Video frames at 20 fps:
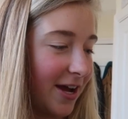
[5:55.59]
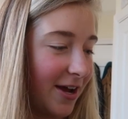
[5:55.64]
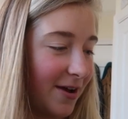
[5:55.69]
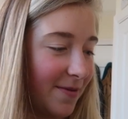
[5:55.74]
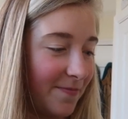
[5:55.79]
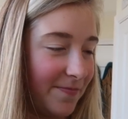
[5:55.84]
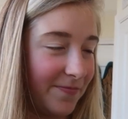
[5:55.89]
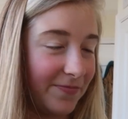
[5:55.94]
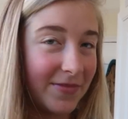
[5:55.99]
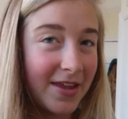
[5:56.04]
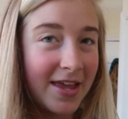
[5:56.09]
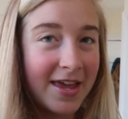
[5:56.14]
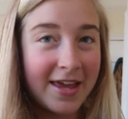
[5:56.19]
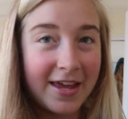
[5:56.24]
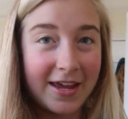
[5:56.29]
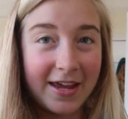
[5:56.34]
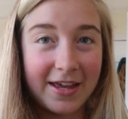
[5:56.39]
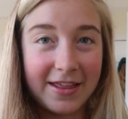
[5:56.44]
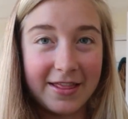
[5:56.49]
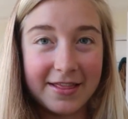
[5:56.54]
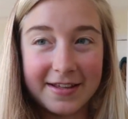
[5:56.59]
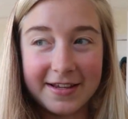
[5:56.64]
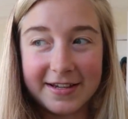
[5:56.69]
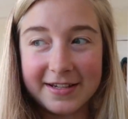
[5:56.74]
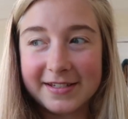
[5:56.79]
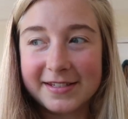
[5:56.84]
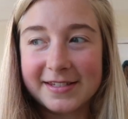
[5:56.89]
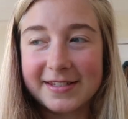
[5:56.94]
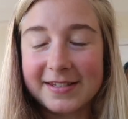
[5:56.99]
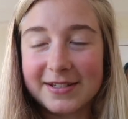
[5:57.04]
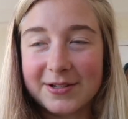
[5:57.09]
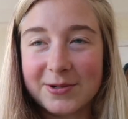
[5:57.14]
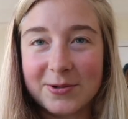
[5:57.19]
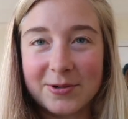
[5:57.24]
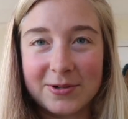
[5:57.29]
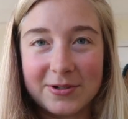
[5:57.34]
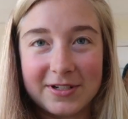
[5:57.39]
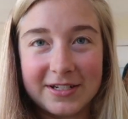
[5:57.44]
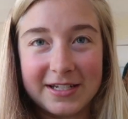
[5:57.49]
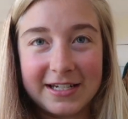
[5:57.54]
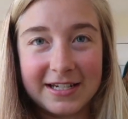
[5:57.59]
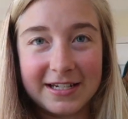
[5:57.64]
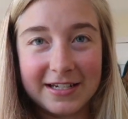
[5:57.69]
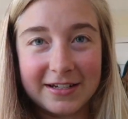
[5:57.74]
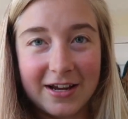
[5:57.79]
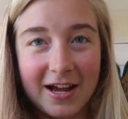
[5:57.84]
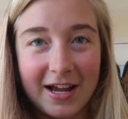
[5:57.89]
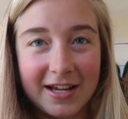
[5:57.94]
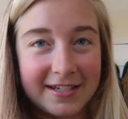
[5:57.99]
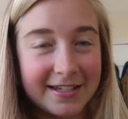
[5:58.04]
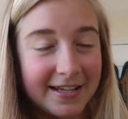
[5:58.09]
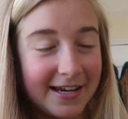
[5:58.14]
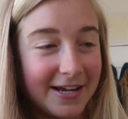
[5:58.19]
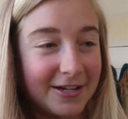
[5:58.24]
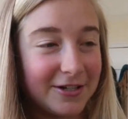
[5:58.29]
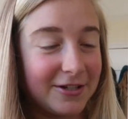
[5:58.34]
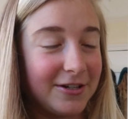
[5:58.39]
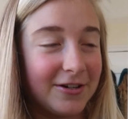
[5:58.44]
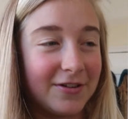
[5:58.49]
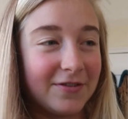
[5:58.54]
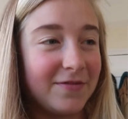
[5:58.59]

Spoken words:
In this quarantine isolation,